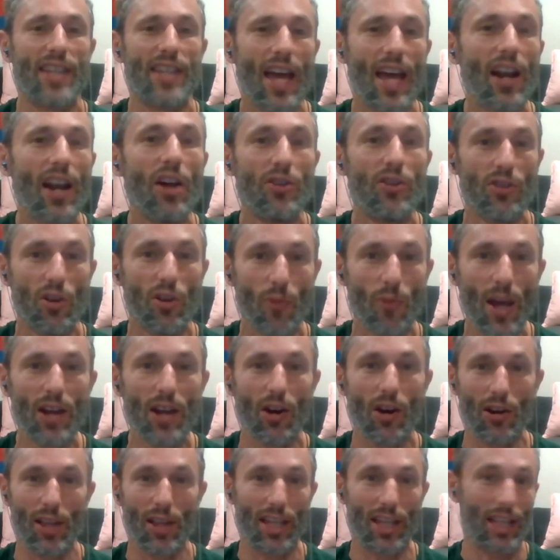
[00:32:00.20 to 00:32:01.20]
get under the
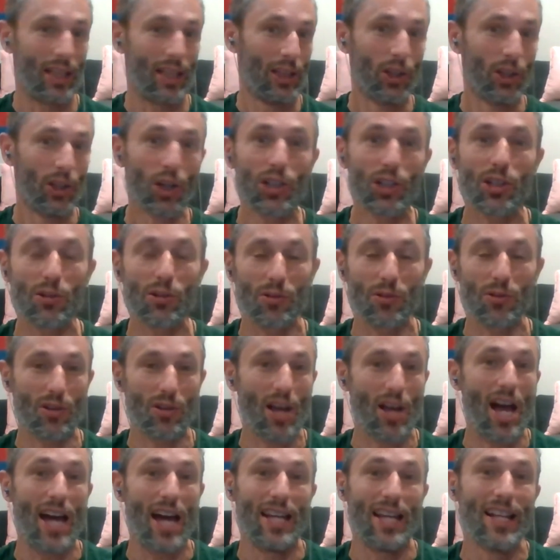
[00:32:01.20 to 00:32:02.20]
radar. Like, it looked
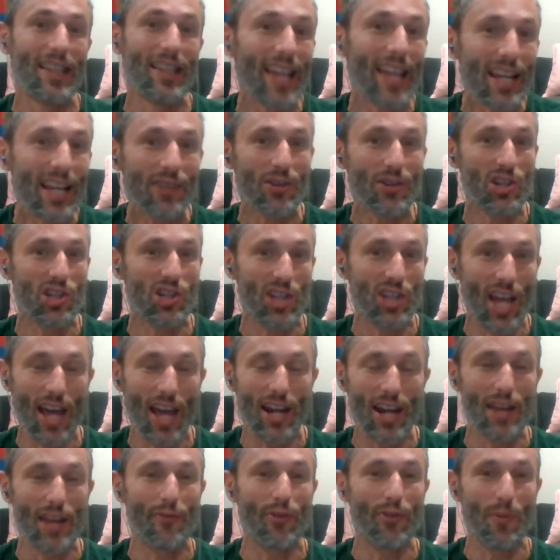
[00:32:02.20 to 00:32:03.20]
kind of like
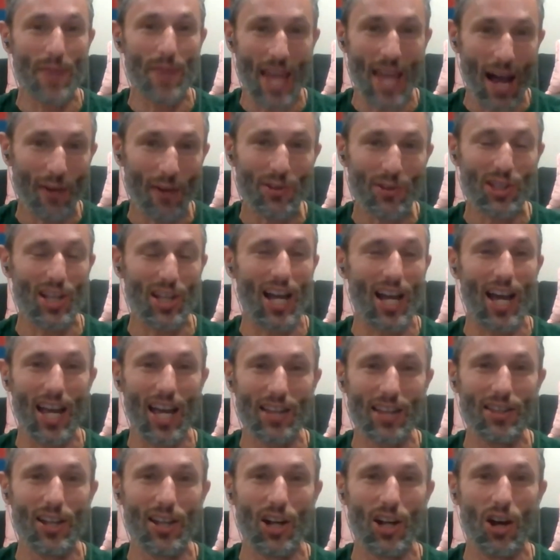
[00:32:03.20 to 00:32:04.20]
Christianity from the
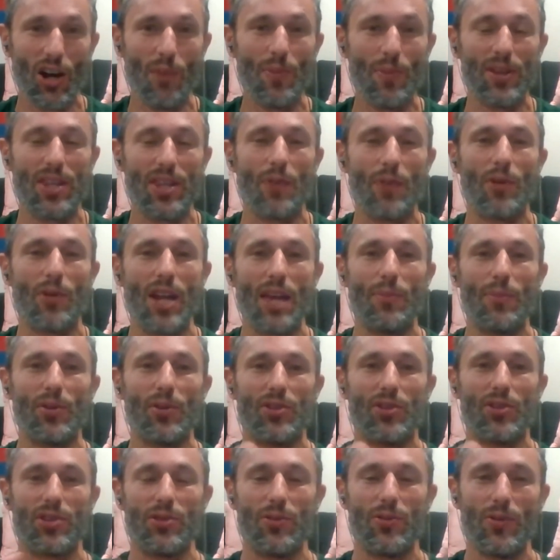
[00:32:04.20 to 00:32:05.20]
outside, but they were
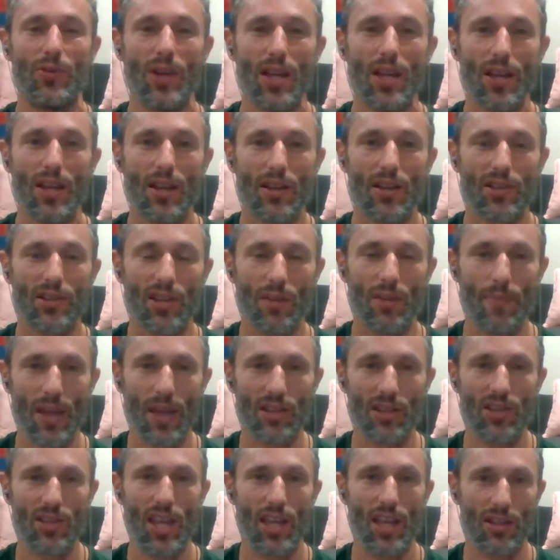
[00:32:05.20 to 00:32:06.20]
able to
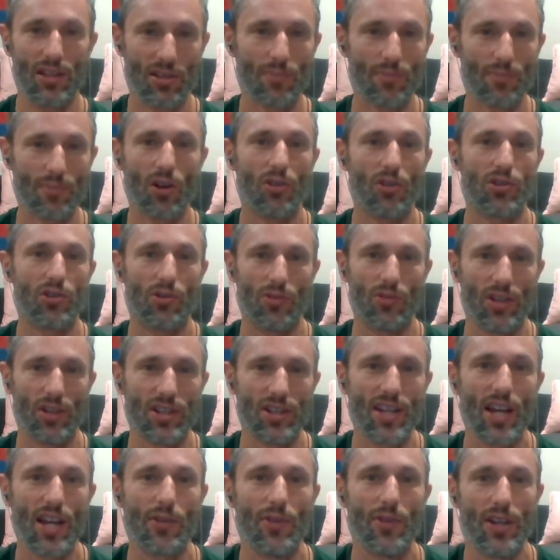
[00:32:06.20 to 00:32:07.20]
maintain some cultural
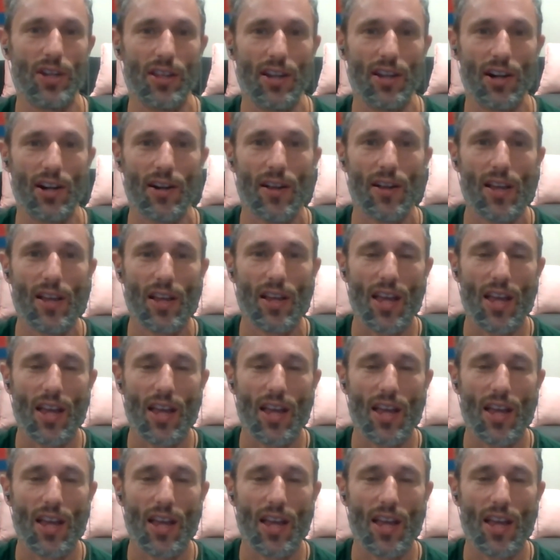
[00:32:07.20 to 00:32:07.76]
integrity there.